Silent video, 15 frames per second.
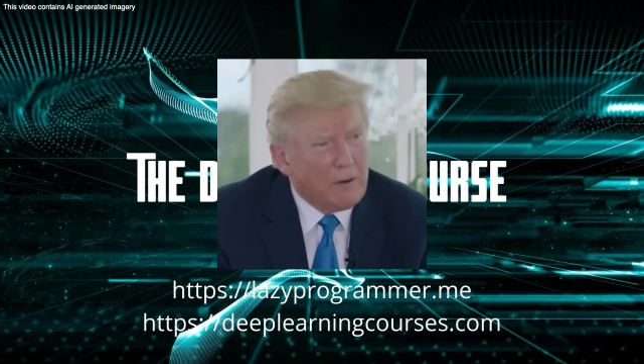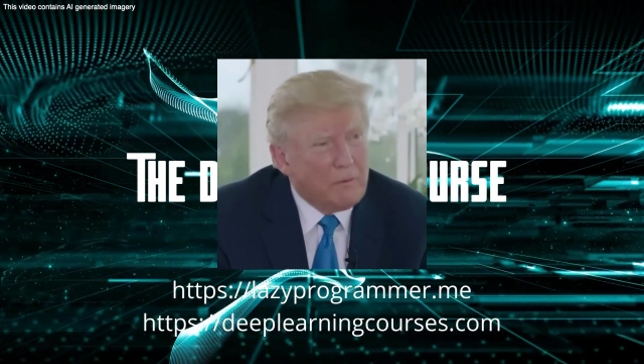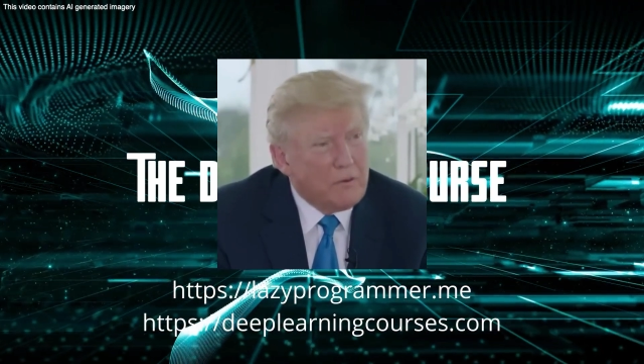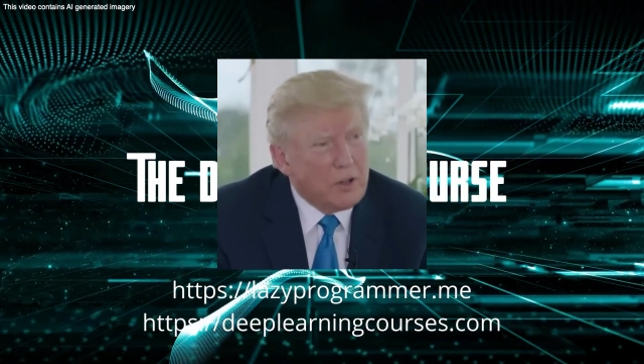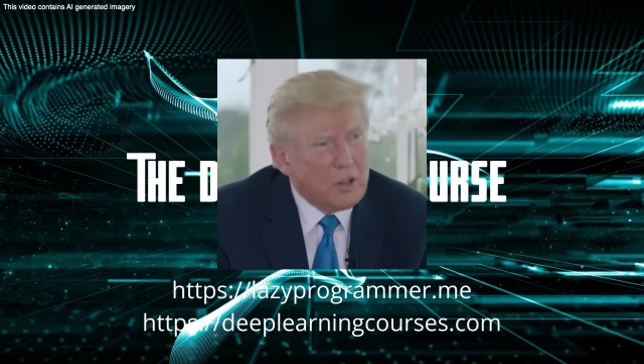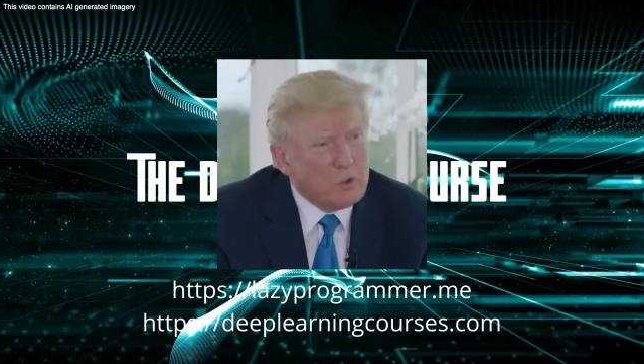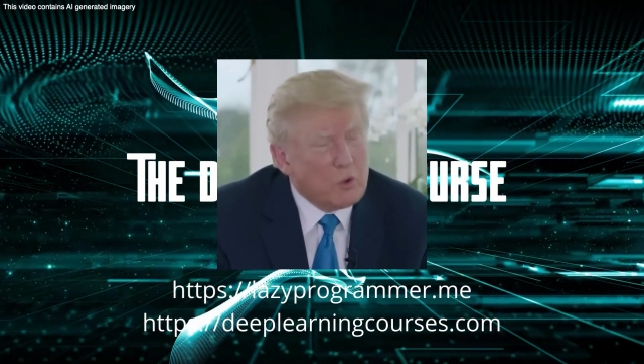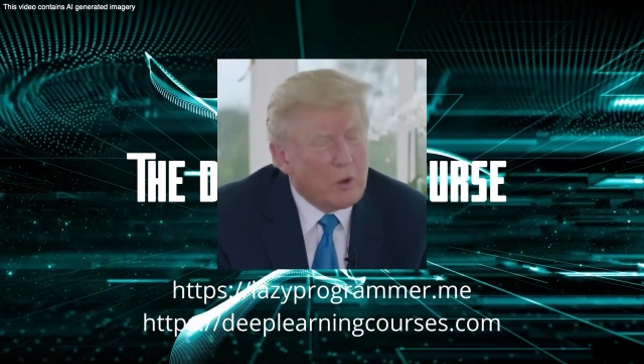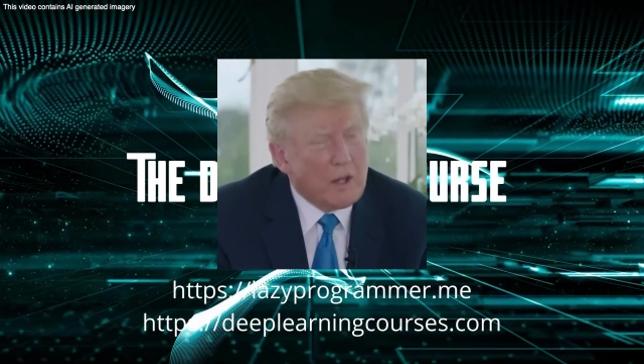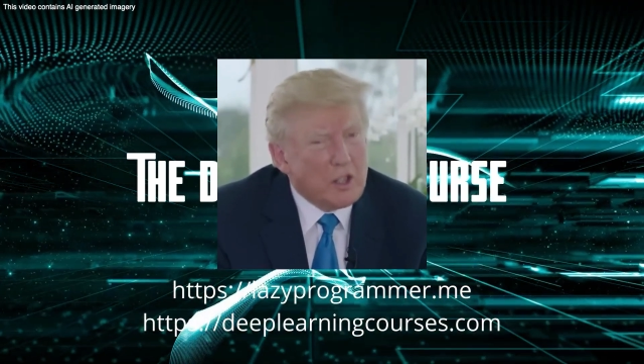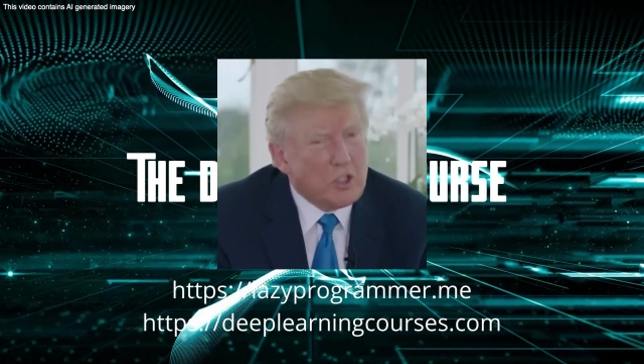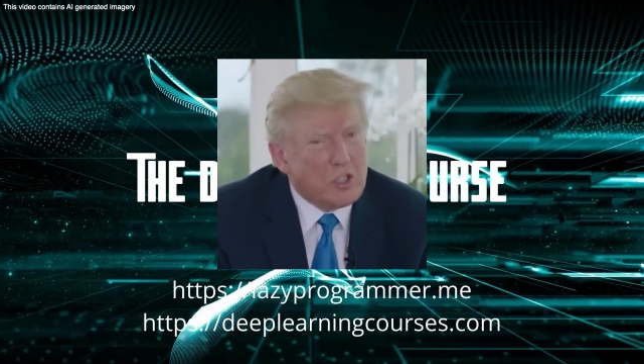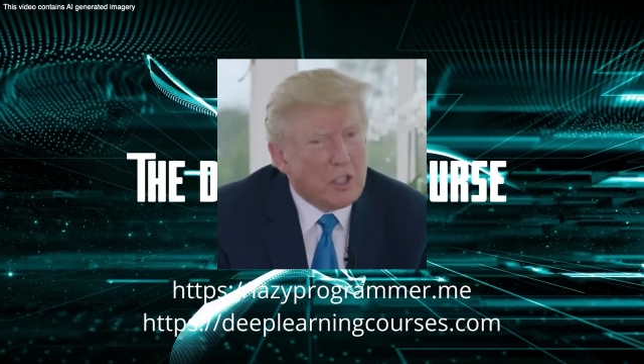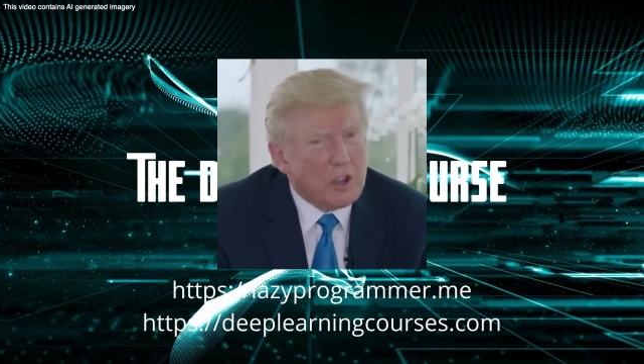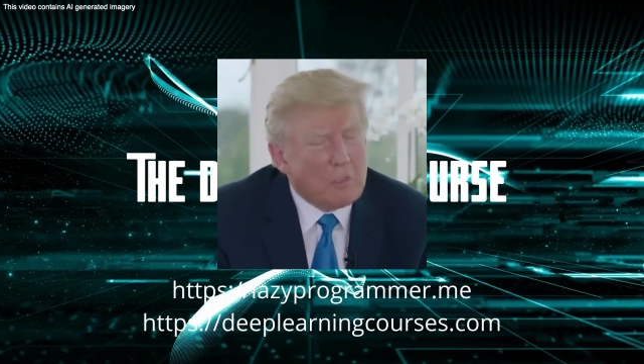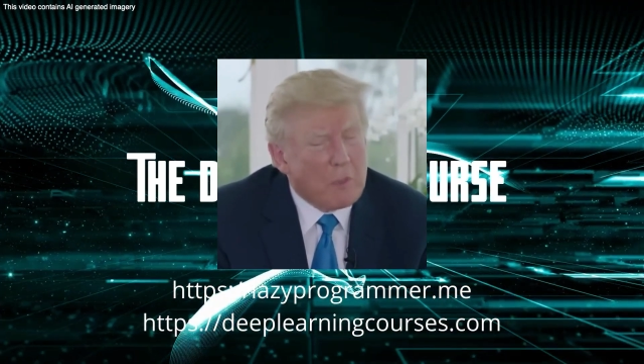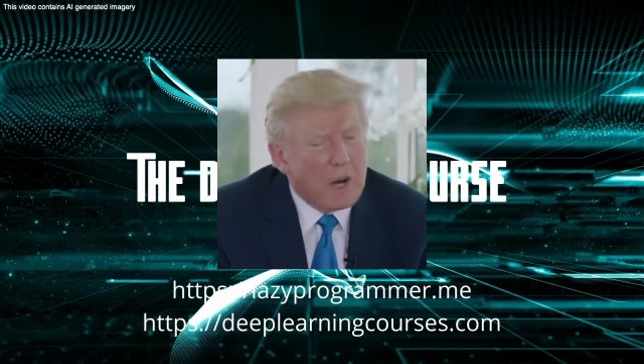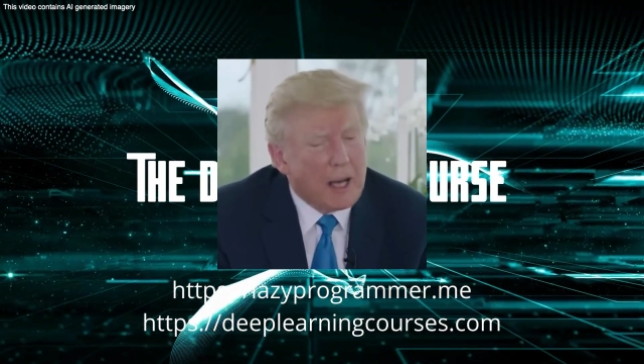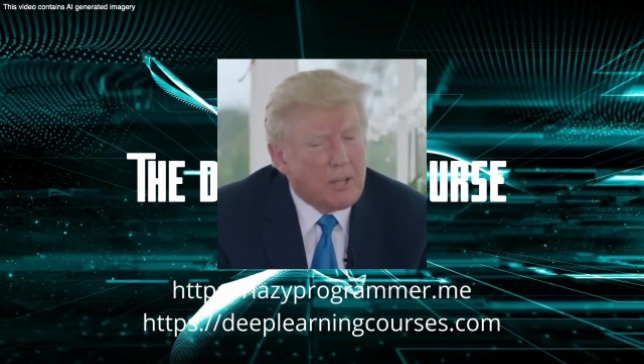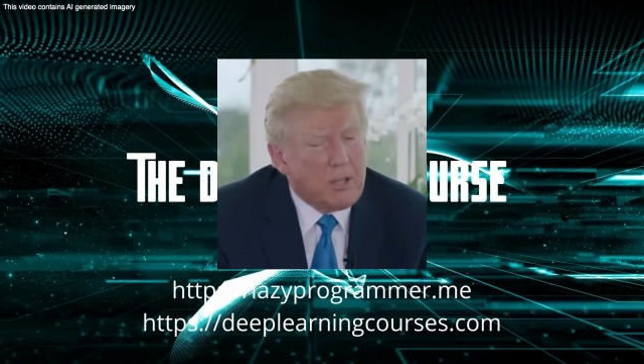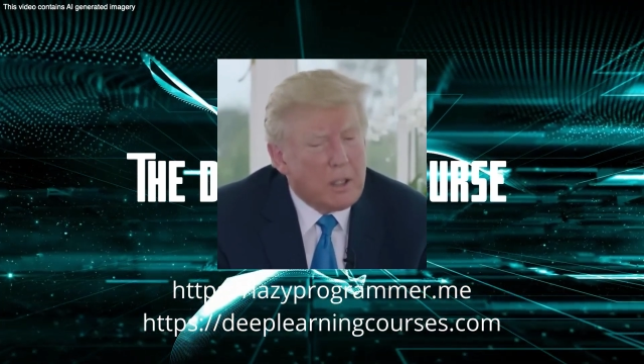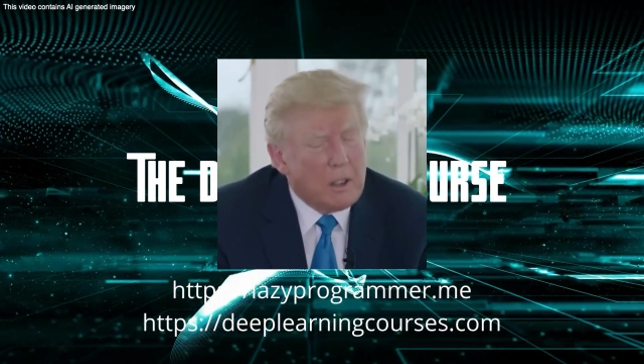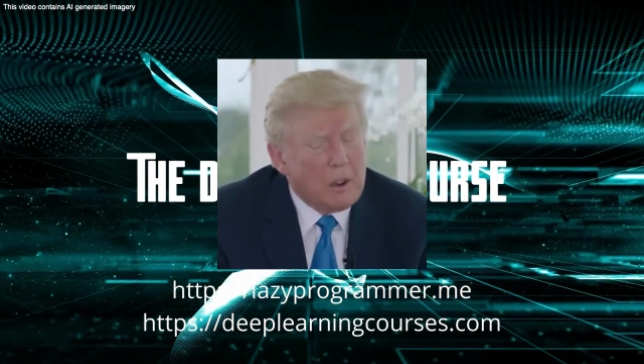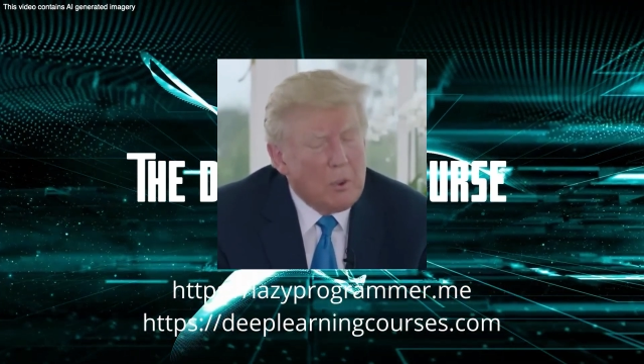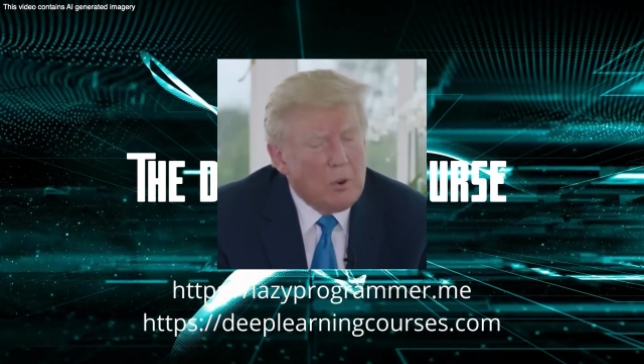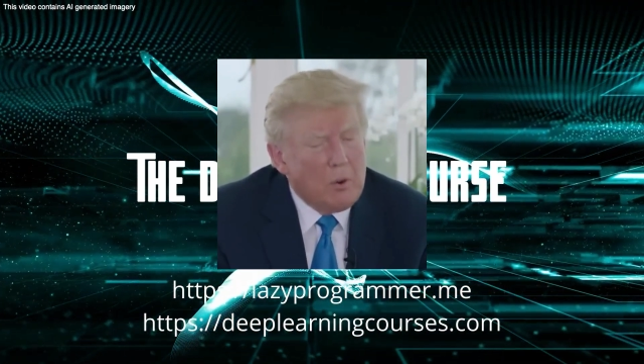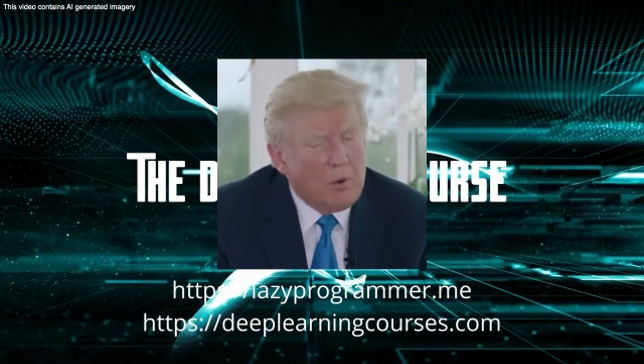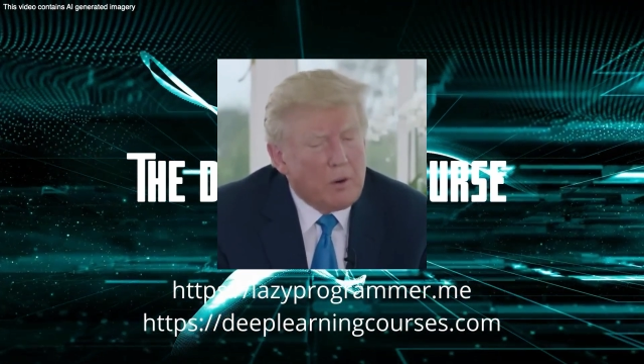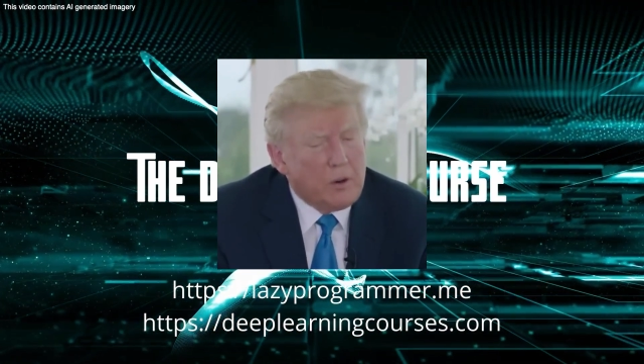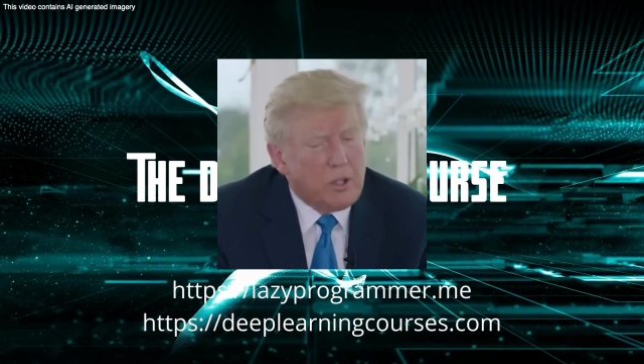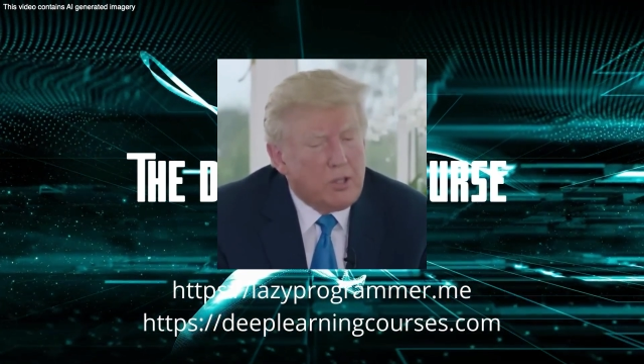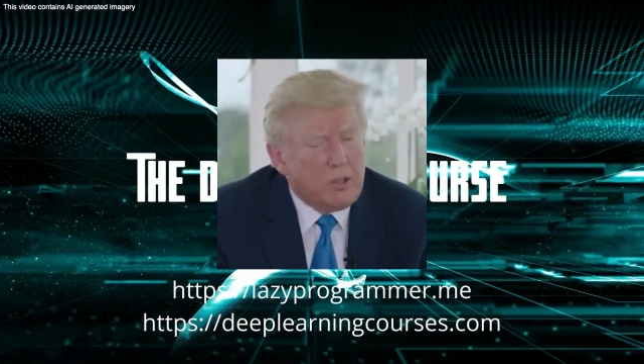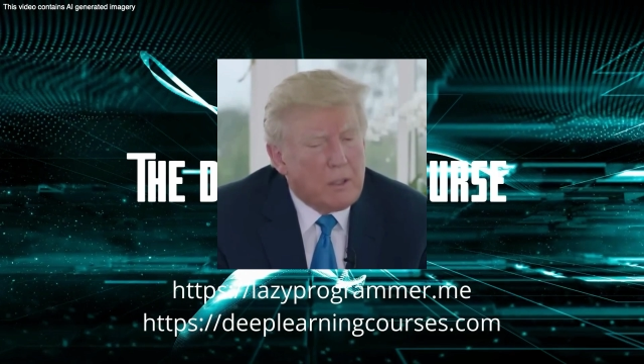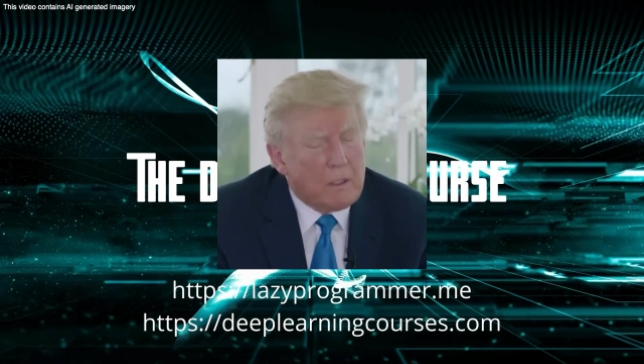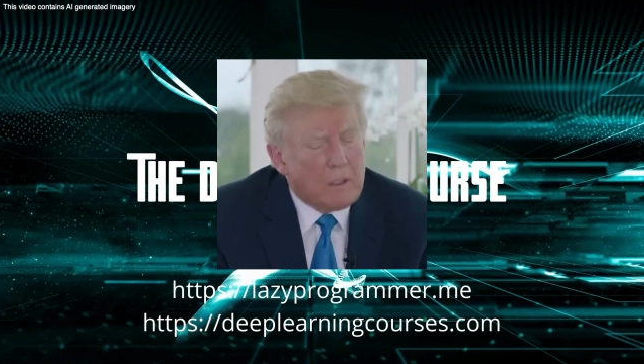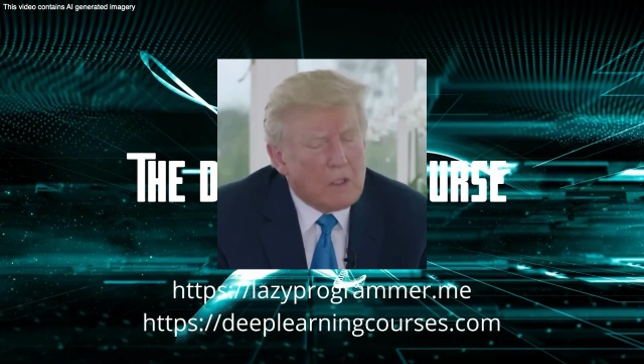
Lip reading: of just released an amazing new course.